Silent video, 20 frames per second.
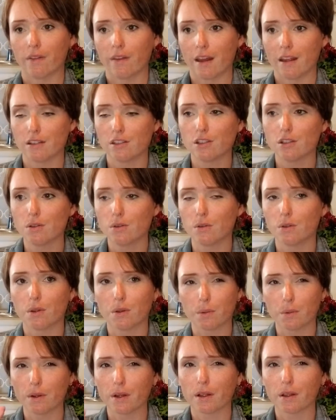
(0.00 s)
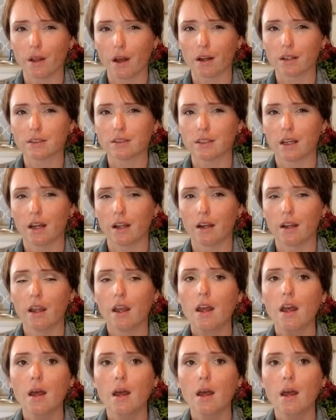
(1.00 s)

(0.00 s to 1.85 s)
that 2 to 3 o'clock sun,